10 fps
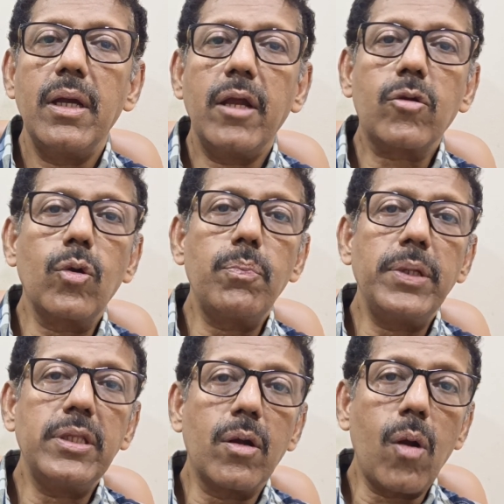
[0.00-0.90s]
It could
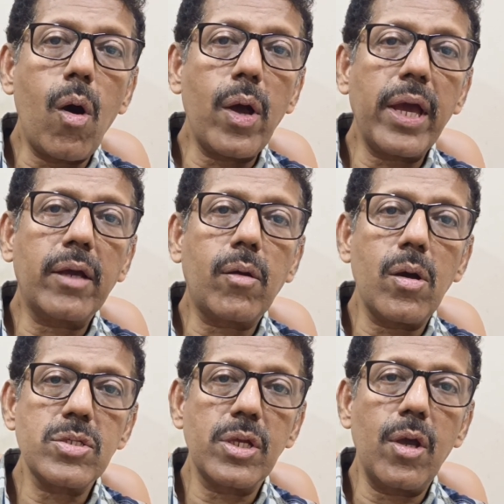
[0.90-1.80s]
be the raw egg
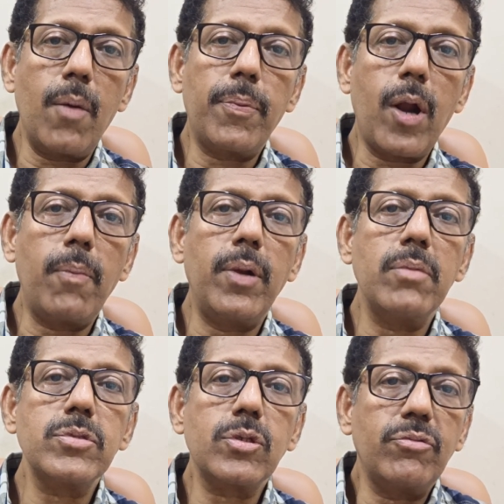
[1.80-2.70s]
causing your
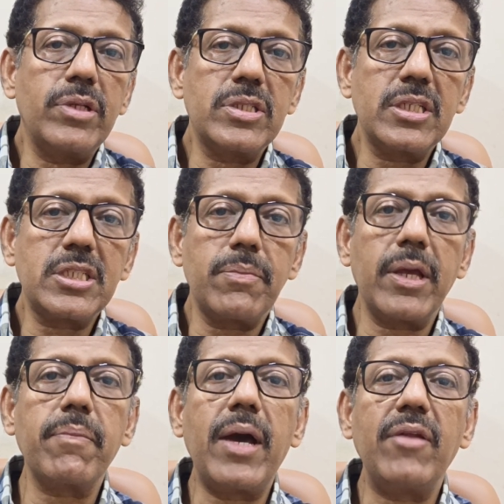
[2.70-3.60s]
problems, even
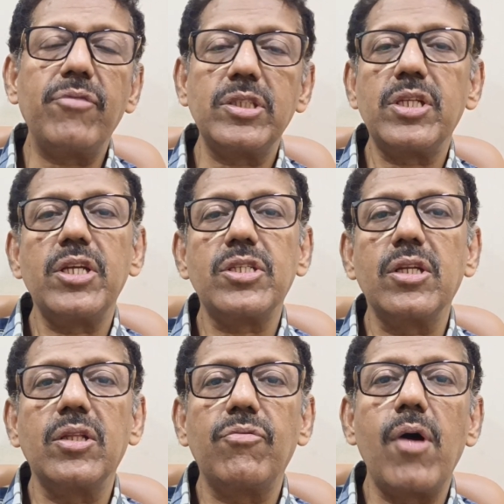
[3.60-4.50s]
systemic manifestation
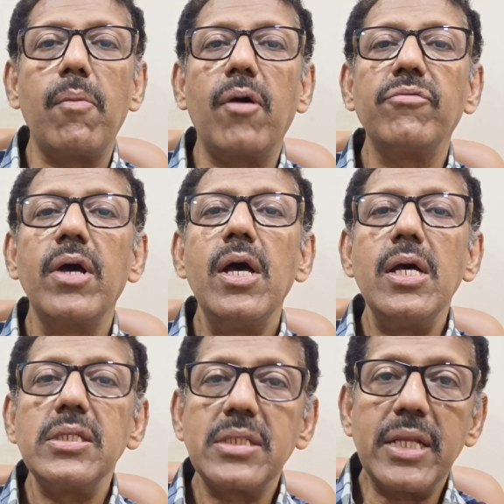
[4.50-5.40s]
in the form of
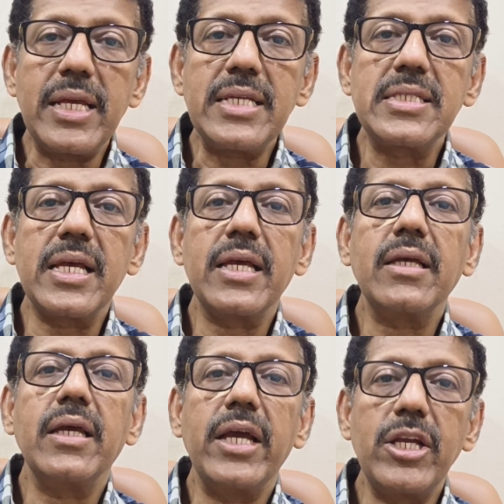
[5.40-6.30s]

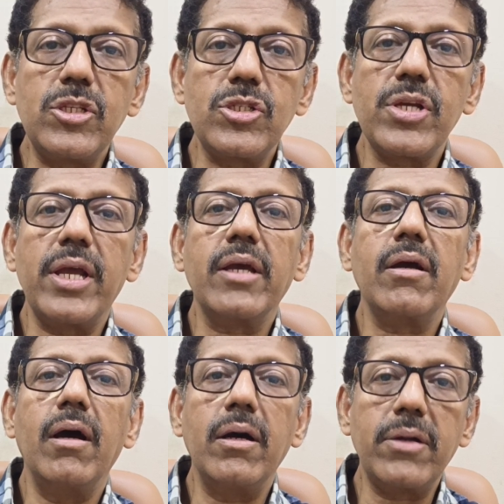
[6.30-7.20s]
sneezing,
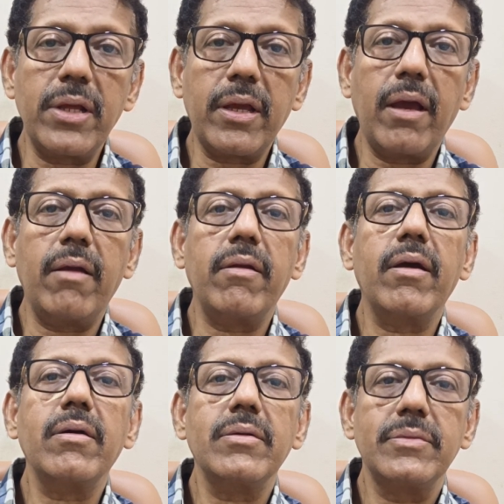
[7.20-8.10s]
itching,
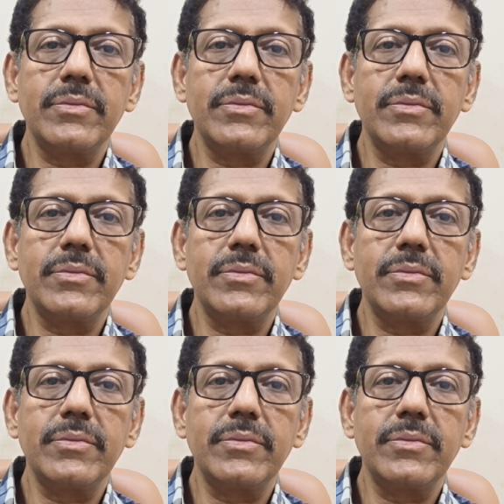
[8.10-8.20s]
urticaria,